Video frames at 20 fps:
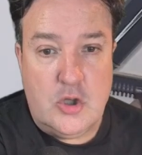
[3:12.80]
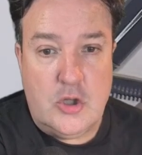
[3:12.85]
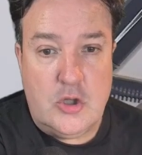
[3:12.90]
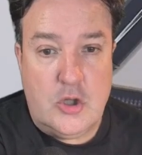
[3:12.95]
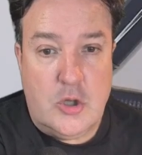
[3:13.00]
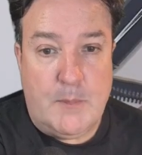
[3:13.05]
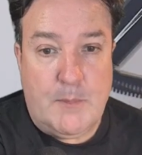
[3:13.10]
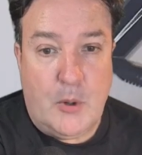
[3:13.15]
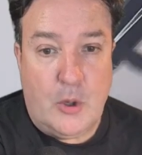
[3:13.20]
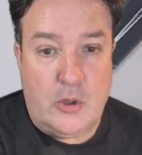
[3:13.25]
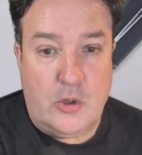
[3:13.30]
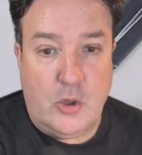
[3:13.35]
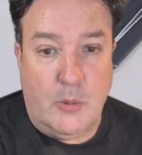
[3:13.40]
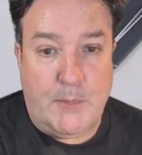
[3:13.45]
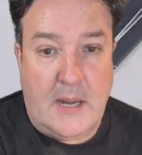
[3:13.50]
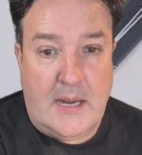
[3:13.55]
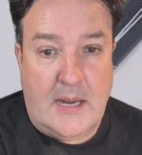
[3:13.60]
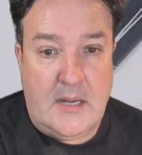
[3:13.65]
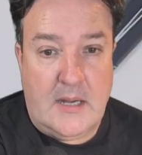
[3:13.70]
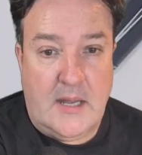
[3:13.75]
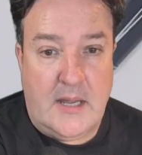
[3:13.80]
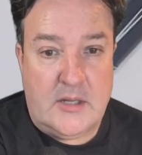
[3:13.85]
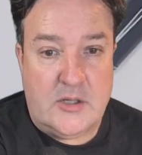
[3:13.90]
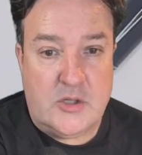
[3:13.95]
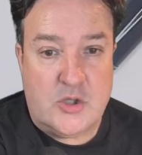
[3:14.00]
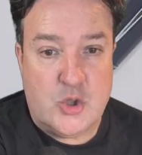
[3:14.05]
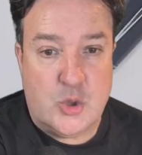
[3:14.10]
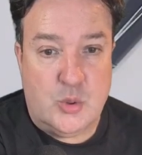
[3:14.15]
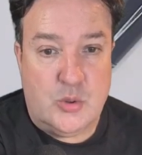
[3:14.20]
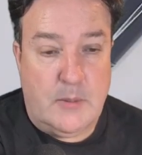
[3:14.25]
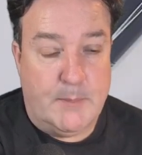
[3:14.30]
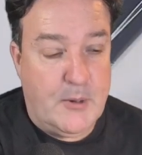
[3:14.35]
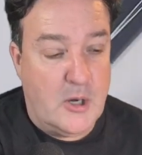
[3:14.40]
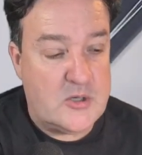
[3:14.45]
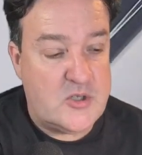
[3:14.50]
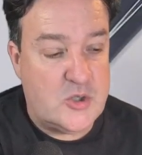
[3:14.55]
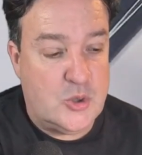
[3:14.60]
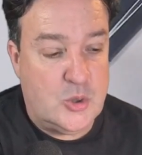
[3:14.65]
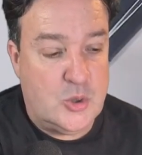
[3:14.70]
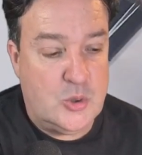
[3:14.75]
you put your pen into the
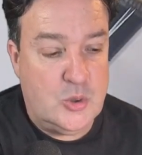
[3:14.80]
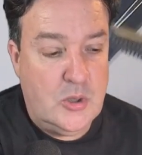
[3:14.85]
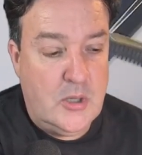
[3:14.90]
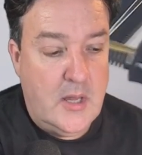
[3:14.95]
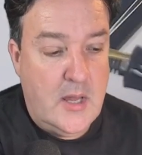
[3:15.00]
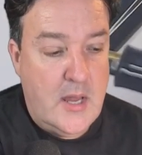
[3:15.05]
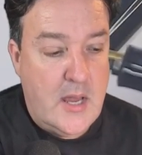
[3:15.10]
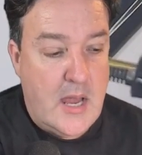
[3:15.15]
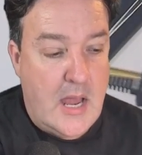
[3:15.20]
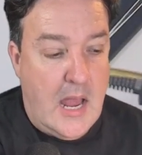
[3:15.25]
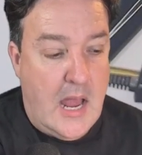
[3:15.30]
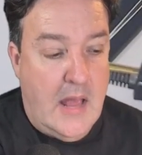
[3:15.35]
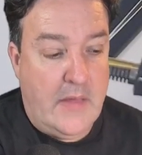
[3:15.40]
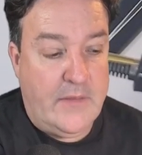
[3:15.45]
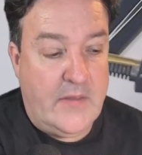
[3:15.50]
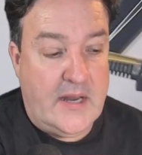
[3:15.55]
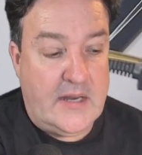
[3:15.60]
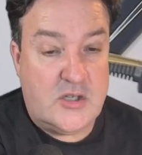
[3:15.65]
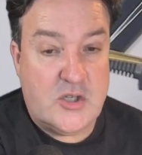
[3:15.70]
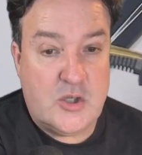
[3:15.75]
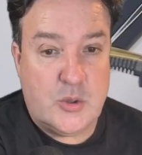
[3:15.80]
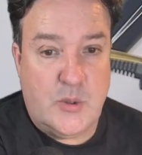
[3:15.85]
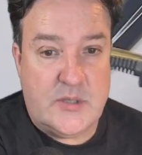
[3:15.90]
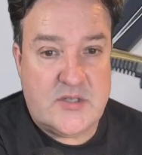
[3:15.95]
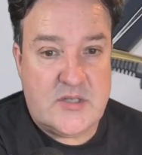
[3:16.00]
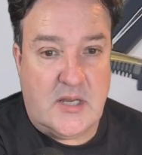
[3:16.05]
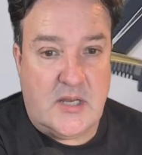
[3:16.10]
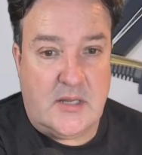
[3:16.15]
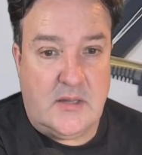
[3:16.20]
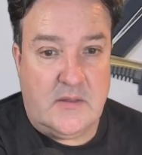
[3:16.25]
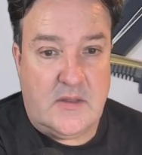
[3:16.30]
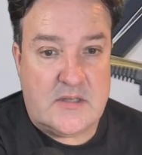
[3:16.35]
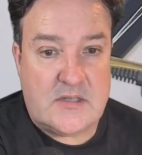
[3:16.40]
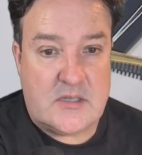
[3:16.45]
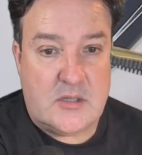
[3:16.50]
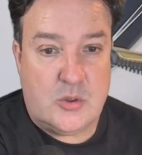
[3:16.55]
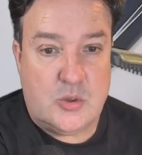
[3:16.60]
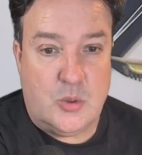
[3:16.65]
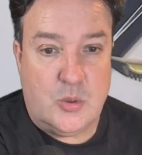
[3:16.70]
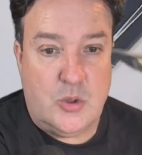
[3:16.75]
bottle, and then twisting this
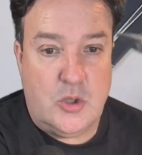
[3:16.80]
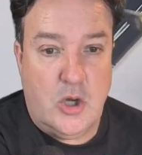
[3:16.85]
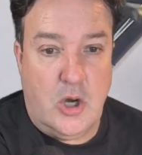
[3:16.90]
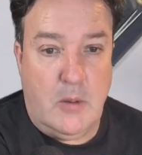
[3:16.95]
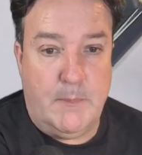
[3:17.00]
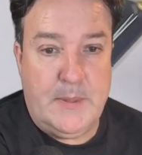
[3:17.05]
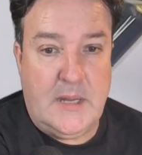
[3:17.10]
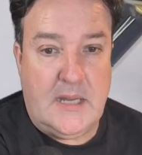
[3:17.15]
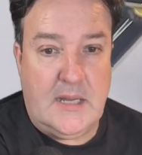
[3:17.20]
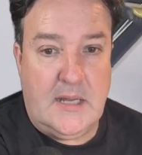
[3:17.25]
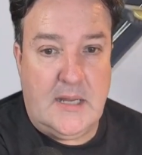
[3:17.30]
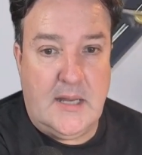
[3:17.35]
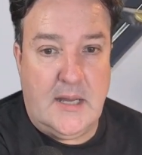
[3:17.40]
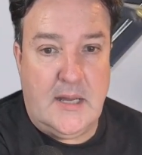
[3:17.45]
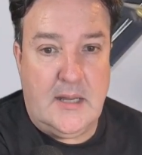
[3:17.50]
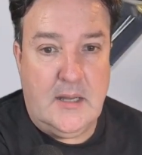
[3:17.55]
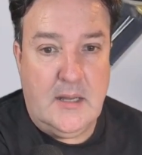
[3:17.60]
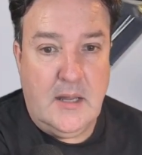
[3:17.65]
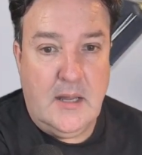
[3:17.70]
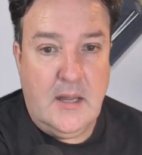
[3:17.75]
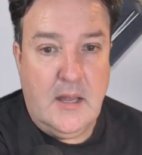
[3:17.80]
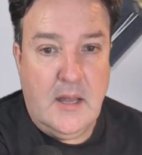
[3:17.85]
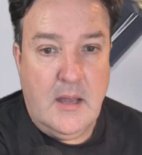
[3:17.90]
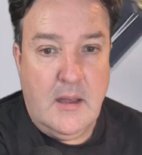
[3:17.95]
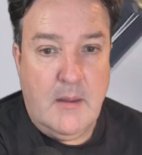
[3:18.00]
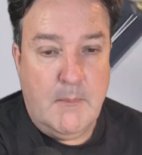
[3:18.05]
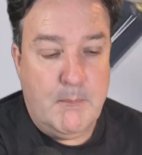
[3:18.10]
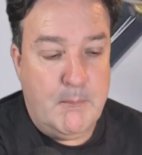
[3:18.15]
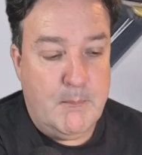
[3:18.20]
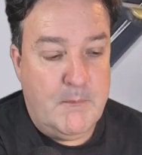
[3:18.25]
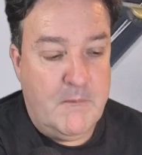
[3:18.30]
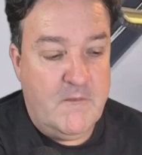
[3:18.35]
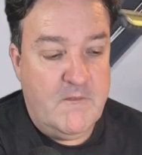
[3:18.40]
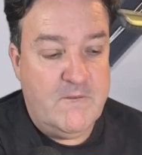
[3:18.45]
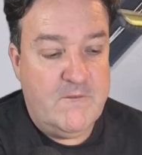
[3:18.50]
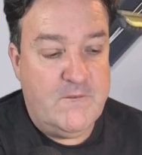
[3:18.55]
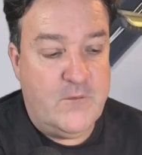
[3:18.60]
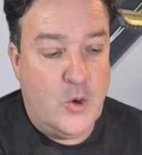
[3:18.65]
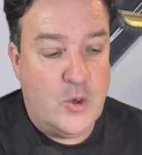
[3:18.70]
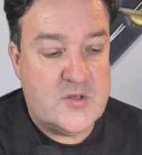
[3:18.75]
little knob here
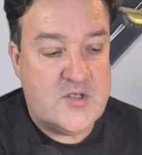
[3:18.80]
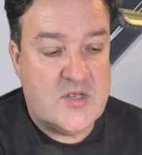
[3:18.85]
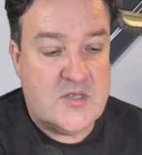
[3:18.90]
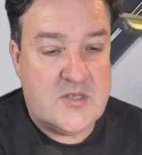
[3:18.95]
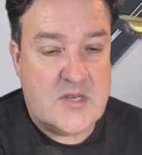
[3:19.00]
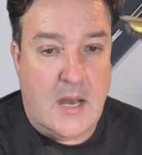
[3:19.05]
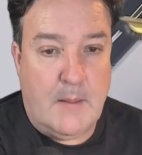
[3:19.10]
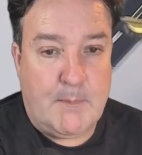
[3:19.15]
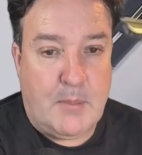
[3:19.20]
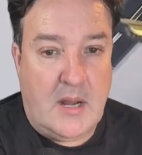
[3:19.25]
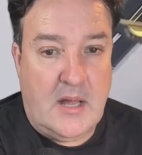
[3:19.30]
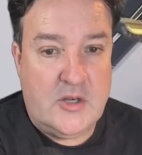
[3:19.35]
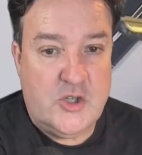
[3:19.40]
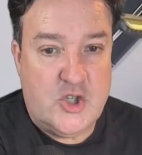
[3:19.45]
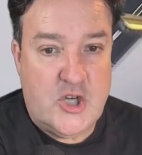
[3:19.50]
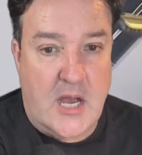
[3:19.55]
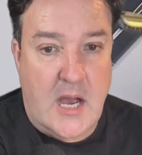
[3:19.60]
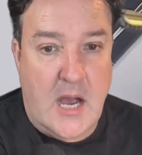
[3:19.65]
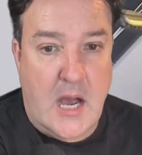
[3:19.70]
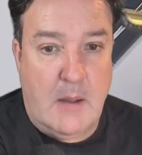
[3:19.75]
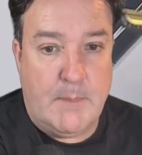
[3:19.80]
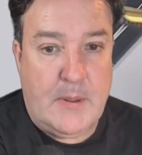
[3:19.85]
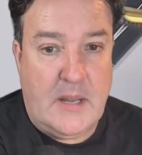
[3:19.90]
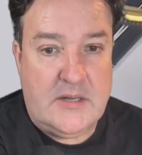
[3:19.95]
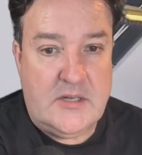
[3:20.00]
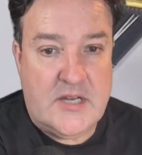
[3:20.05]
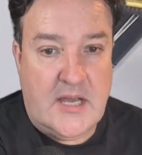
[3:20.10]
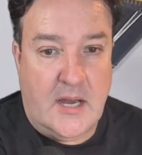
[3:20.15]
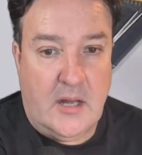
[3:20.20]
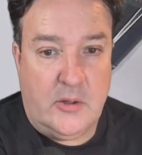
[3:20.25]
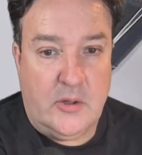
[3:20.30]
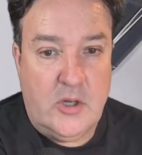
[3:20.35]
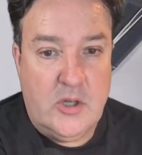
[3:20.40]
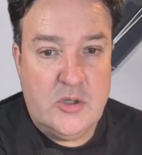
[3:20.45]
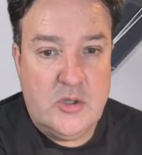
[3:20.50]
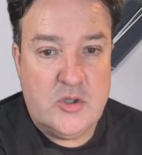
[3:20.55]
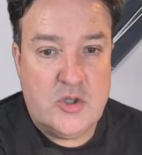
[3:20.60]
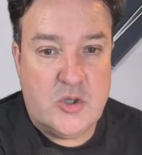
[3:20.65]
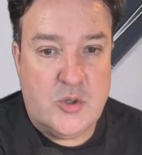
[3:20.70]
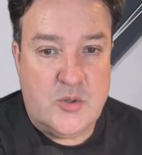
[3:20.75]
forces a plunger up and down
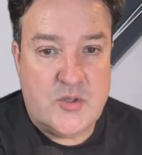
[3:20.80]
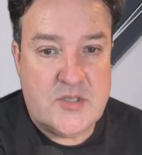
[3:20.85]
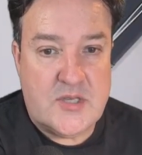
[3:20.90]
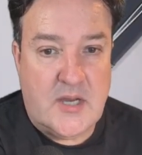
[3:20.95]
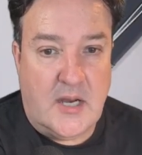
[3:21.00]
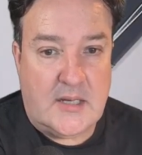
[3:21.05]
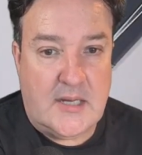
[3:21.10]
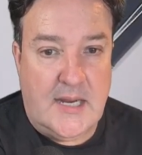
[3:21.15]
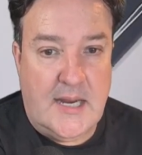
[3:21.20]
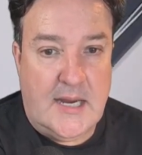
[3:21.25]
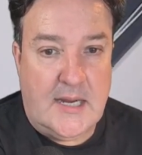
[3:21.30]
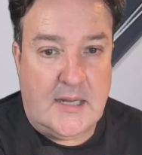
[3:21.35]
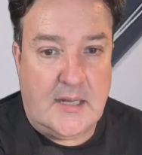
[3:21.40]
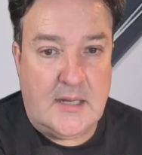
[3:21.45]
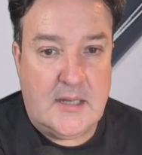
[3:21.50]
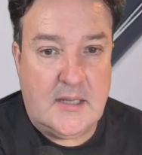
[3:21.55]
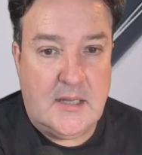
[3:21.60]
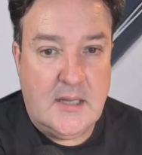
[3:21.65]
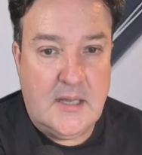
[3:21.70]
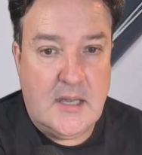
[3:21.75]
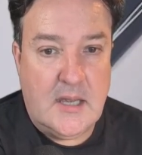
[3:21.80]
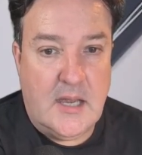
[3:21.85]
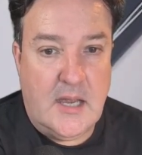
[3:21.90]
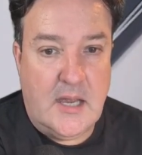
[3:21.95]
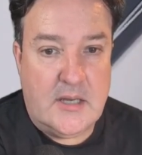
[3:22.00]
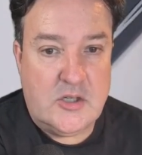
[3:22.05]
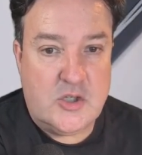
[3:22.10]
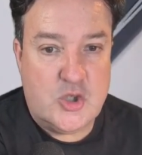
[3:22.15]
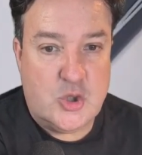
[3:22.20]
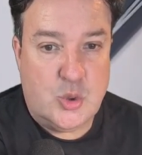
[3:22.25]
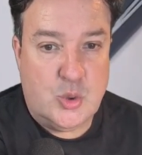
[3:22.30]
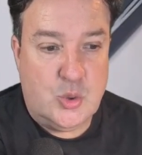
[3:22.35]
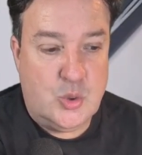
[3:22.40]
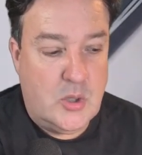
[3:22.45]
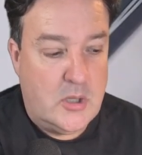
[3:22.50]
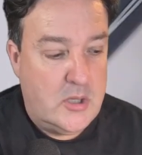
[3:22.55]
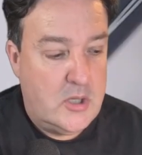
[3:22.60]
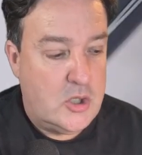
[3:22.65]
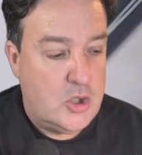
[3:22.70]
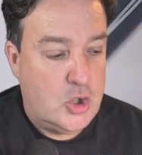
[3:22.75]
to suck ink into
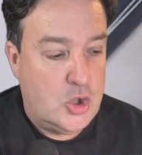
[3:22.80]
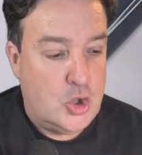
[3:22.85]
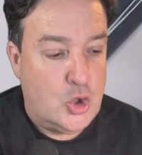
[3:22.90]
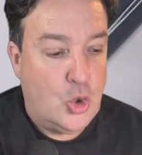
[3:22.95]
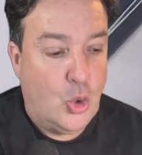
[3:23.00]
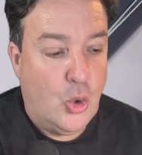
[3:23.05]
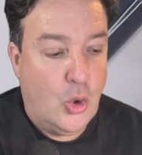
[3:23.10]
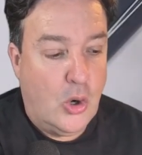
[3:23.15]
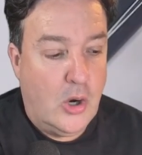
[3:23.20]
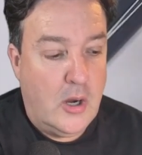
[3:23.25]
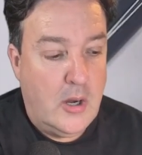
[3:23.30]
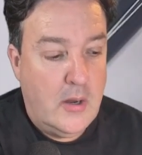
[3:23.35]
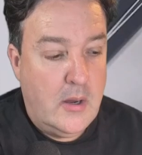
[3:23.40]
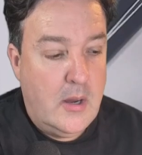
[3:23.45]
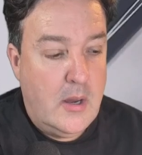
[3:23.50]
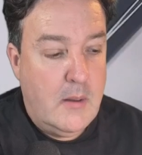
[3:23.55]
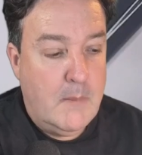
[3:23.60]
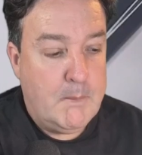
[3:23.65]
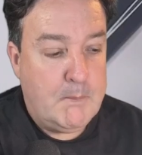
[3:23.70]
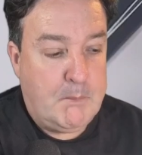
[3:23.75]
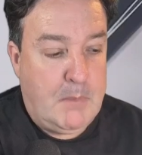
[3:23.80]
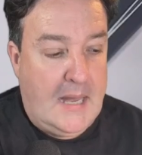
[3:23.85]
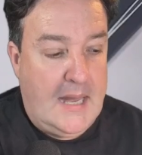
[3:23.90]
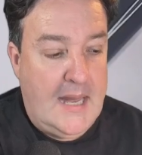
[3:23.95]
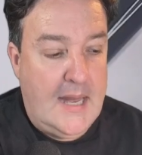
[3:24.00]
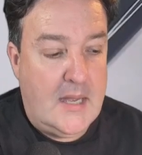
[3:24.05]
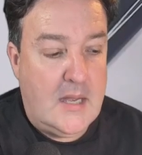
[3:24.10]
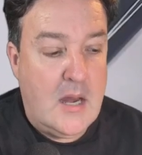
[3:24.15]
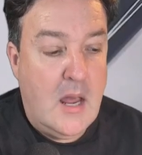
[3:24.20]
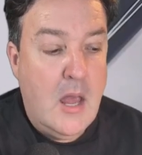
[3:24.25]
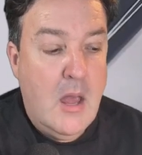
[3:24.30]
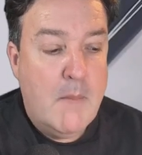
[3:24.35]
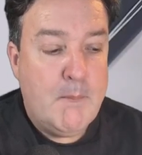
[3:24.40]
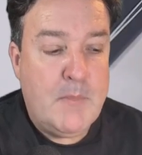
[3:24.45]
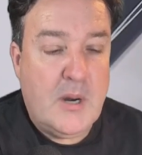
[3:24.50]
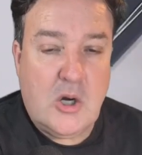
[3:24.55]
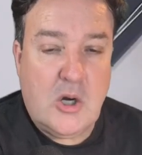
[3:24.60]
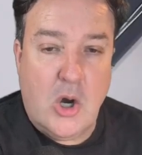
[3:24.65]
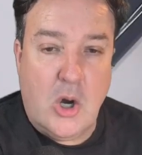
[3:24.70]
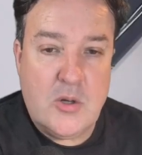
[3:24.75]
your pen.
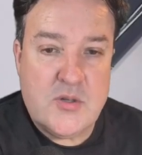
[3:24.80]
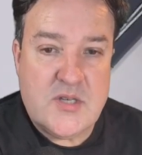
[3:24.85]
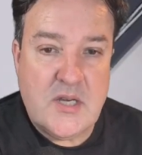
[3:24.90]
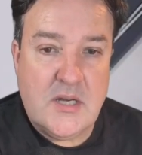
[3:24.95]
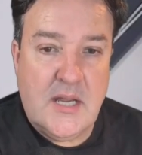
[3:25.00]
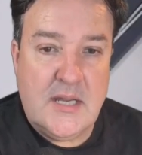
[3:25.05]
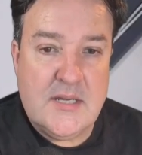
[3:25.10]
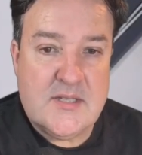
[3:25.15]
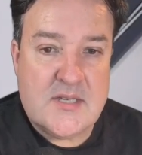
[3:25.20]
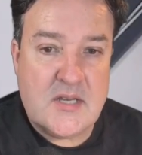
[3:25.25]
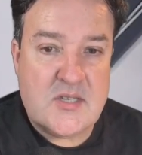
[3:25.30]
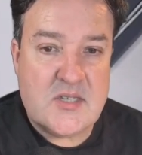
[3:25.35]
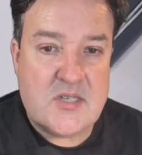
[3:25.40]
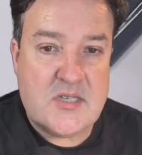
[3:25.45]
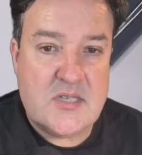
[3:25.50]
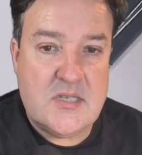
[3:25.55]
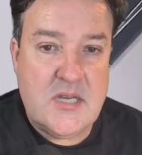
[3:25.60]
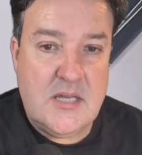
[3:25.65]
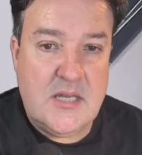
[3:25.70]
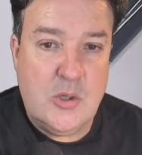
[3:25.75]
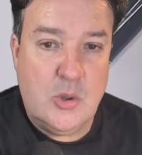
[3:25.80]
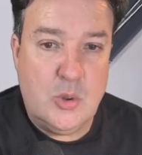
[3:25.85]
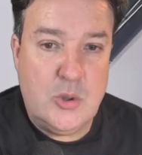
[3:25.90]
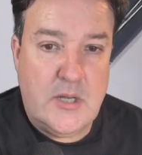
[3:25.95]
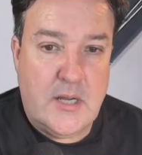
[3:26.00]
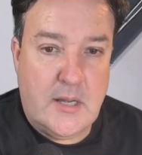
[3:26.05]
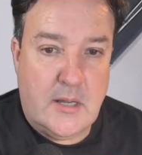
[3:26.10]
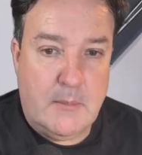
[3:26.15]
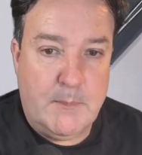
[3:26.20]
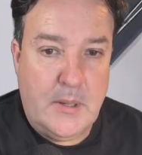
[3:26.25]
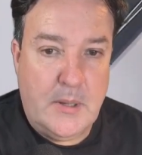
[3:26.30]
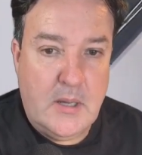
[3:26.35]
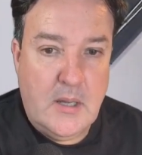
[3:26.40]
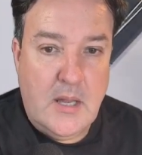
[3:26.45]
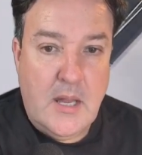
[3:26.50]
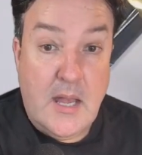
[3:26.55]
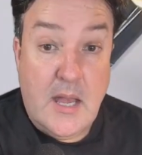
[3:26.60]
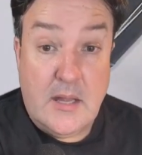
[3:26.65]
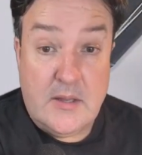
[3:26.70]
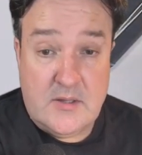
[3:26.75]
Because it is a steel nib,
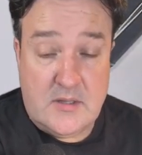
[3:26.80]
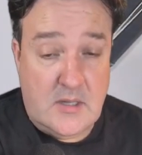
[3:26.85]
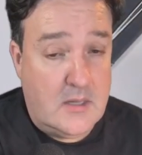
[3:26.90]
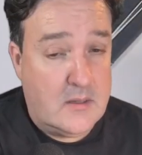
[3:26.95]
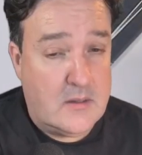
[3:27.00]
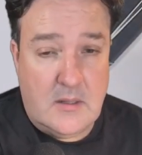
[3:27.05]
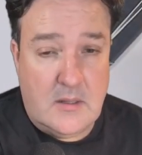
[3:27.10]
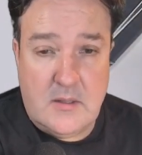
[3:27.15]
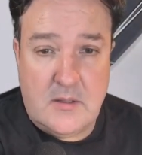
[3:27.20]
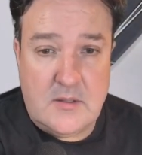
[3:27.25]
that